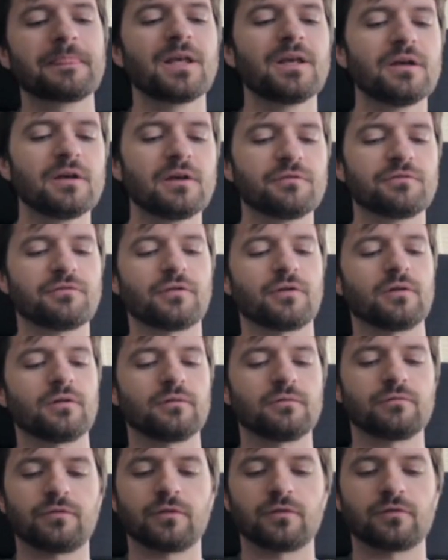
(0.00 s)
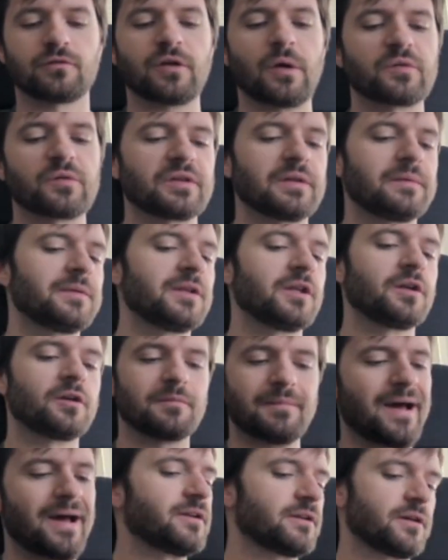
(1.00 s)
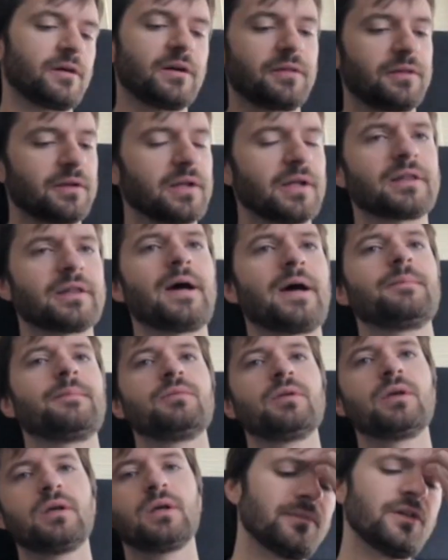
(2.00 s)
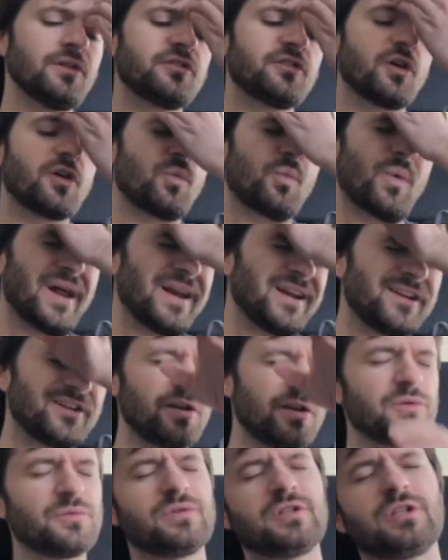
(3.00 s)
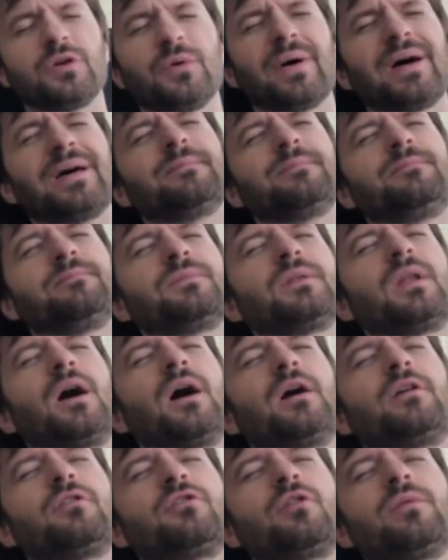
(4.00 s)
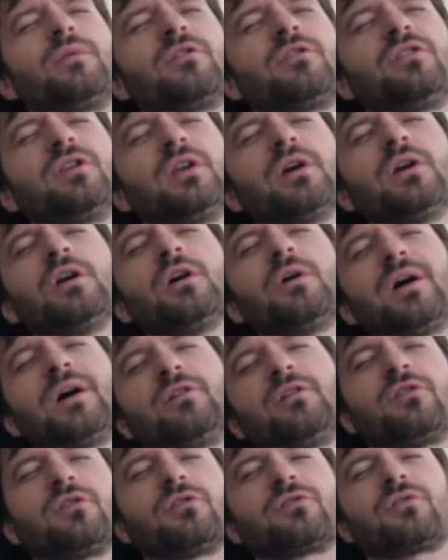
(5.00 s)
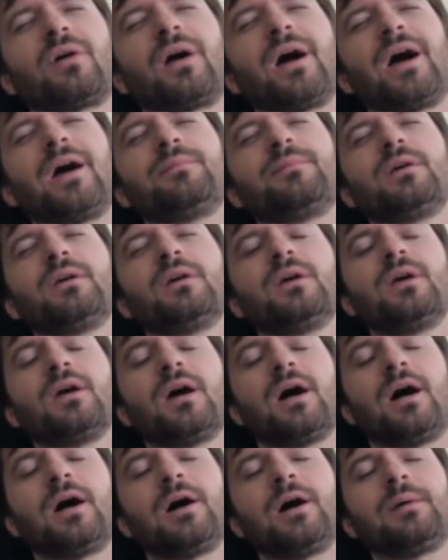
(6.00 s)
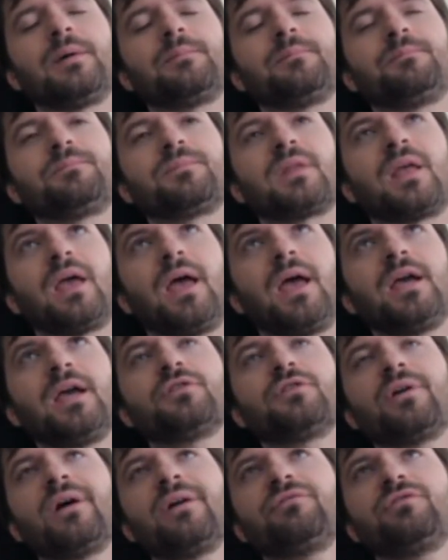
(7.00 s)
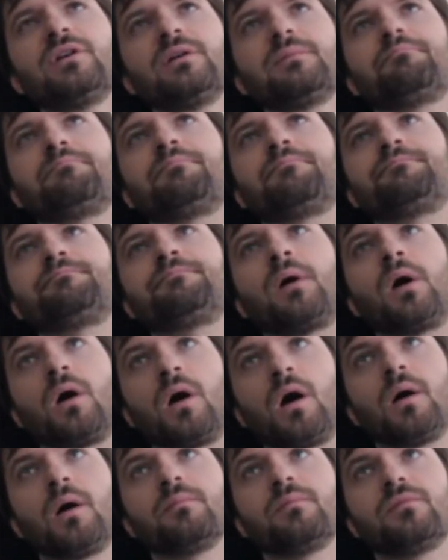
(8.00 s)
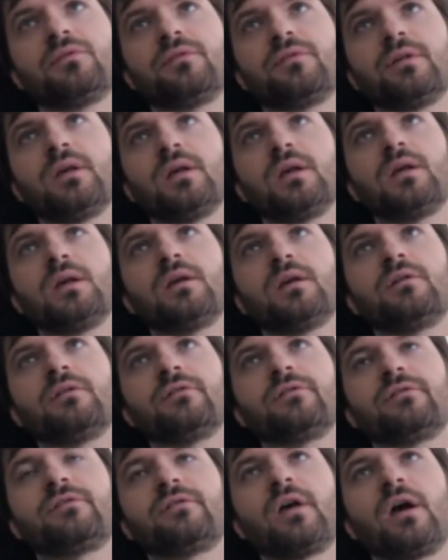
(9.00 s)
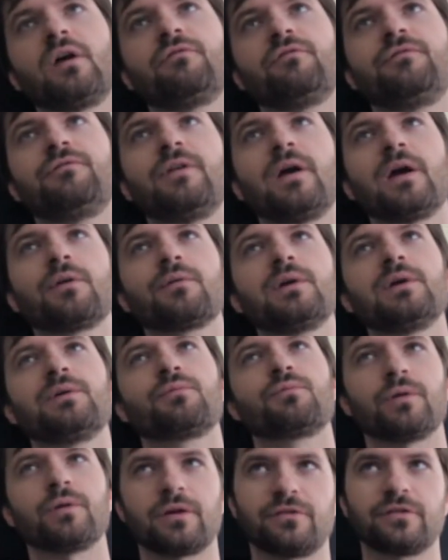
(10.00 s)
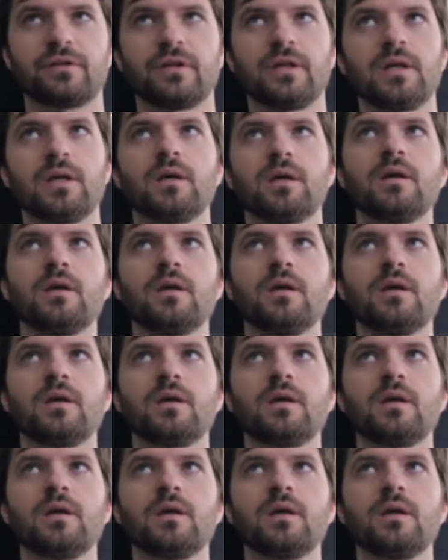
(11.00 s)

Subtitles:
for Star Wars Unlimited or Magic or anything like that. So when should you do it? So in the scenario I just described, hate drafting bombs is very risky